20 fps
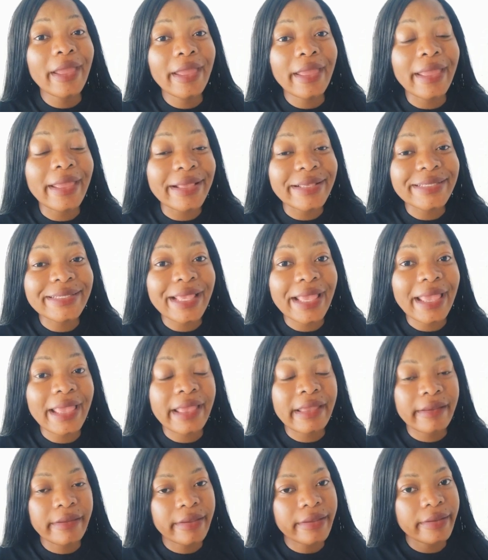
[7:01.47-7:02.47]
is
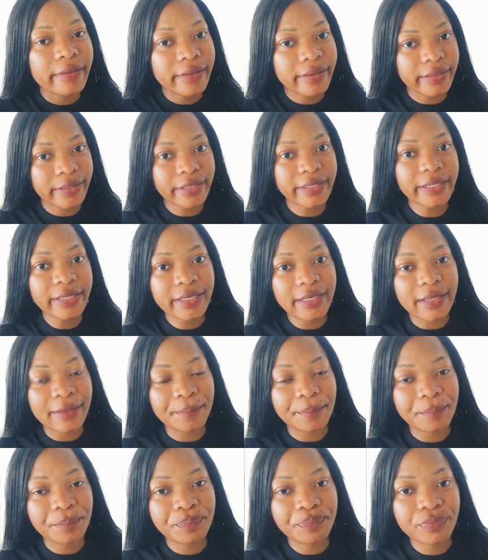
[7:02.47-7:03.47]
a cleaner,
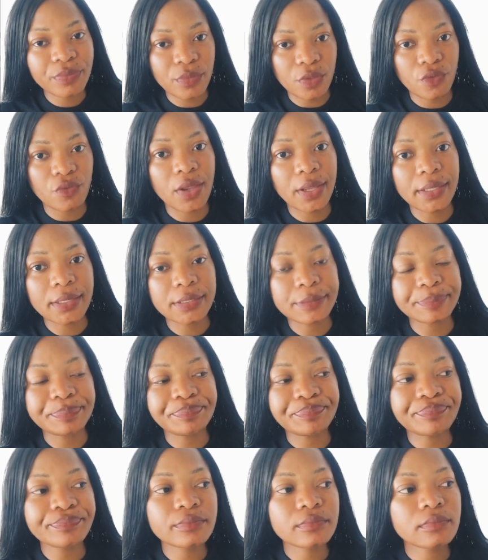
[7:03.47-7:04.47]
right?
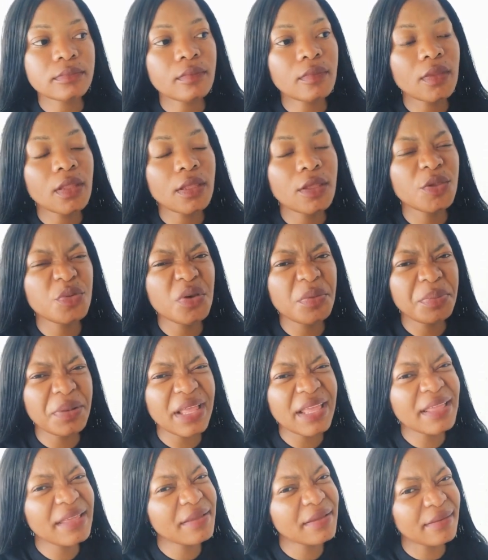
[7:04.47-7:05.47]
You're
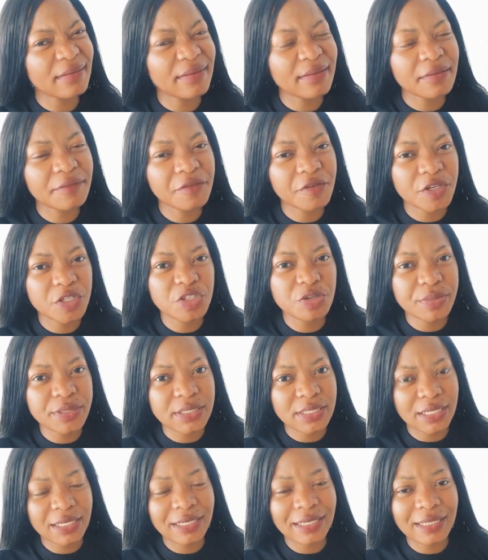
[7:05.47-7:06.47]
applying for the job
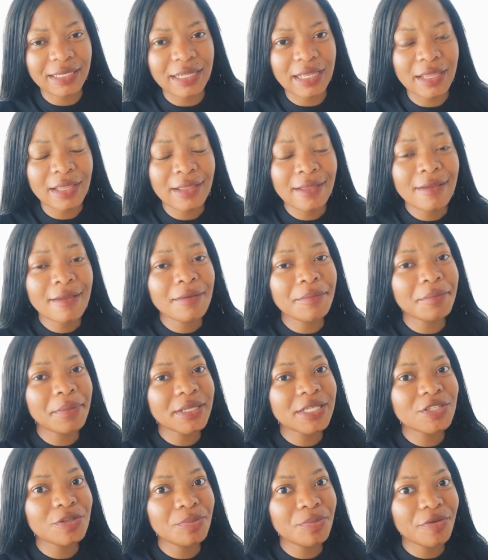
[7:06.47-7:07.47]
as a cleaner,
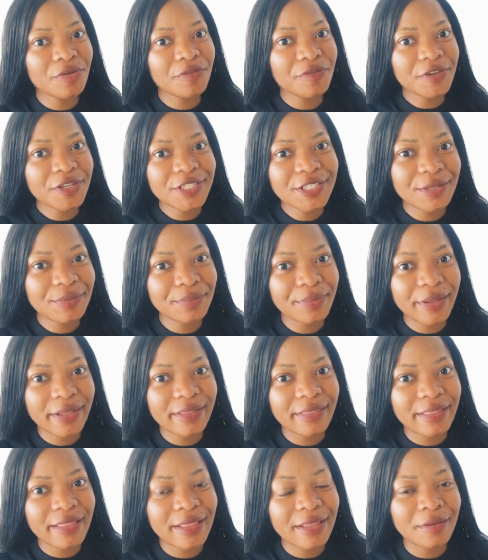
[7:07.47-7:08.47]
but your profession back
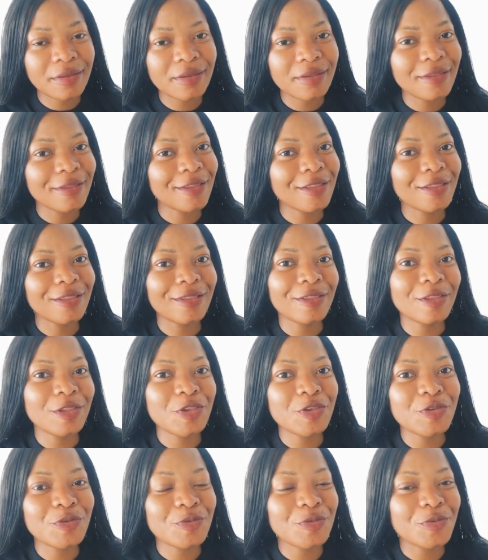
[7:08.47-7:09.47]
then
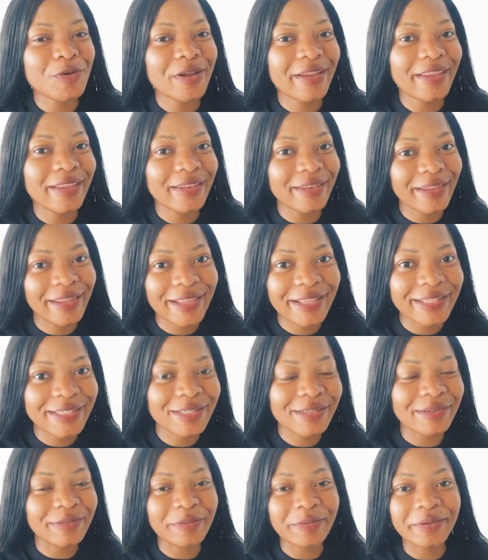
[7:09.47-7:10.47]
you were a
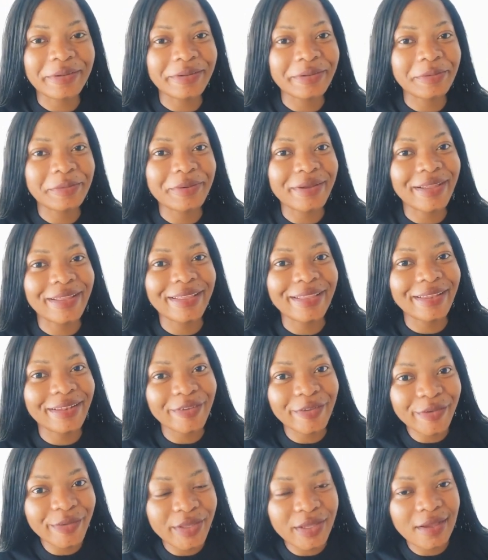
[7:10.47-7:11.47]
nurse or you were a
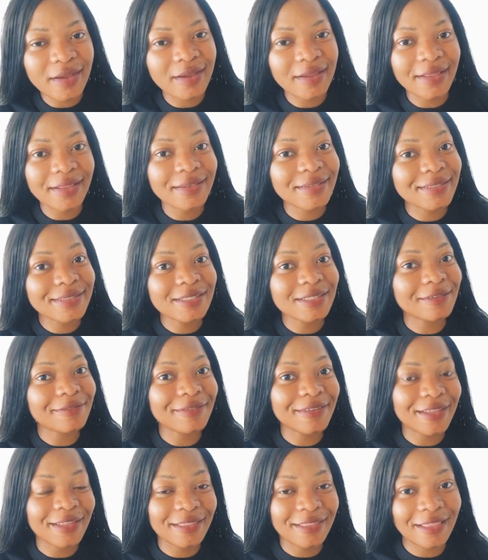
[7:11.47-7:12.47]
lawyer and stuff
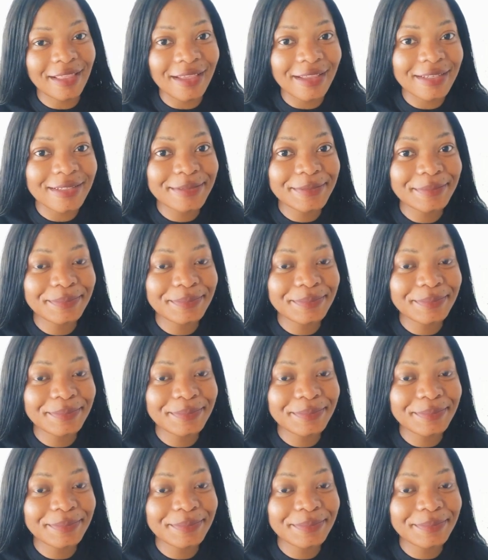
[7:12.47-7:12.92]
like that.